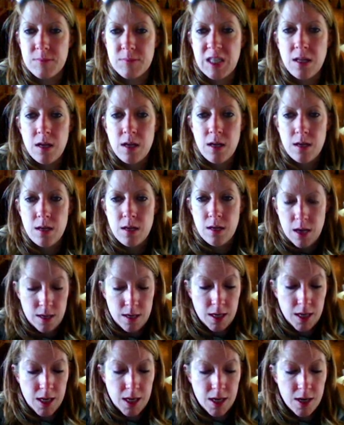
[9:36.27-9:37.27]
Here is
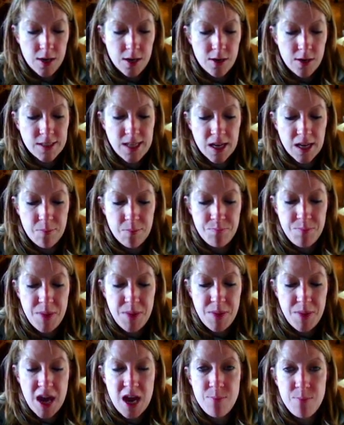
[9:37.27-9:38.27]
a paper
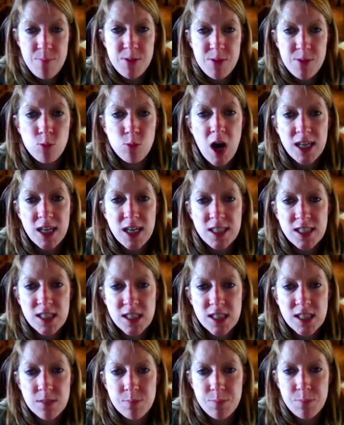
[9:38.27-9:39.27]
wasp
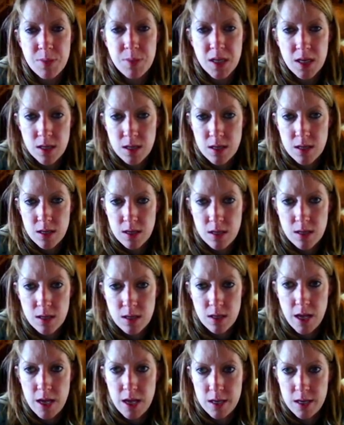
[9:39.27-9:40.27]
and a honeybee.
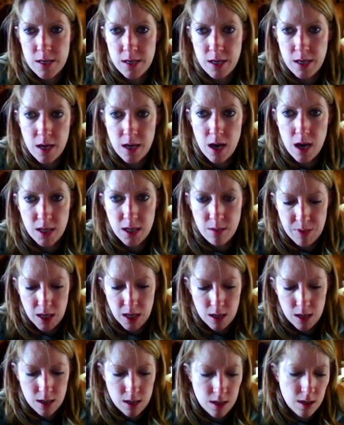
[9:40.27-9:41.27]

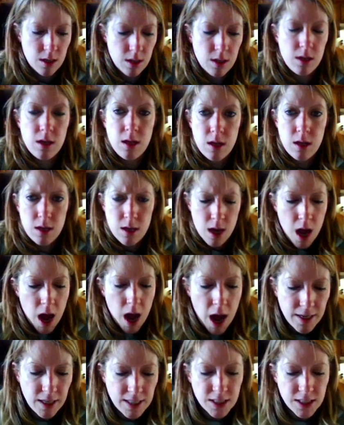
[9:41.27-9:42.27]
I'd like to
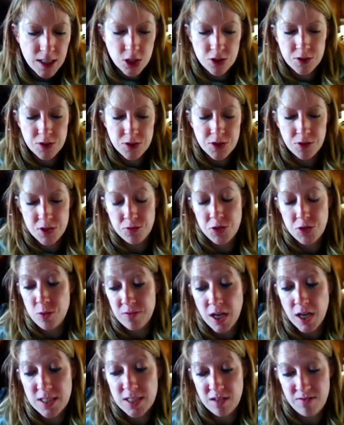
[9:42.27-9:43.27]
introduce you to a relative
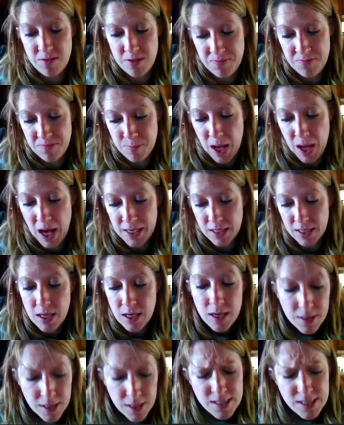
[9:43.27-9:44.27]
of mine.
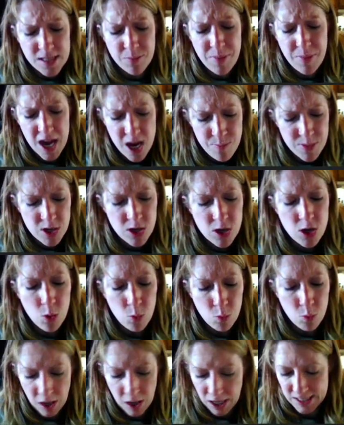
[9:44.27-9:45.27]
This is a paper
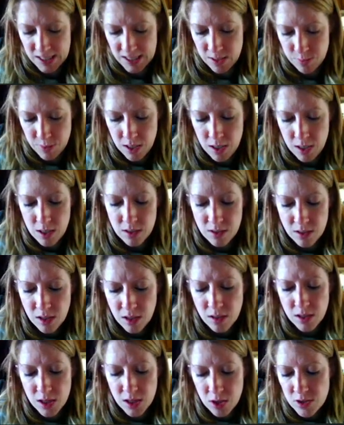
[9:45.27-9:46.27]
wasp.
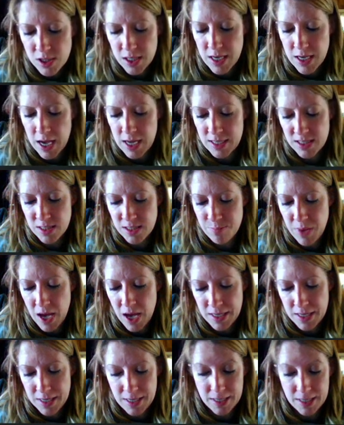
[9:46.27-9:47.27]
Look closely at its
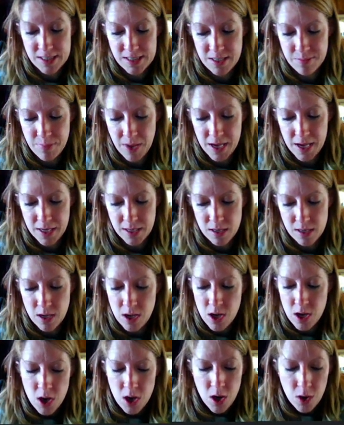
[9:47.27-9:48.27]
body next to mine.
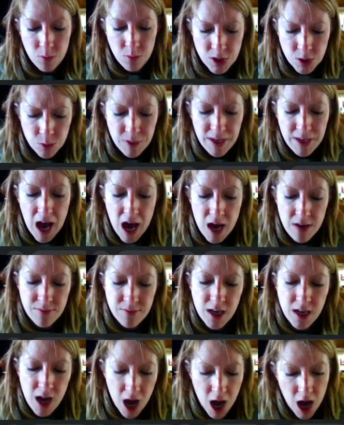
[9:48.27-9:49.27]
What do we have
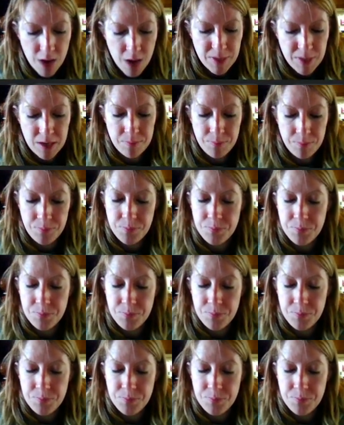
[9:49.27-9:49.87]
in common?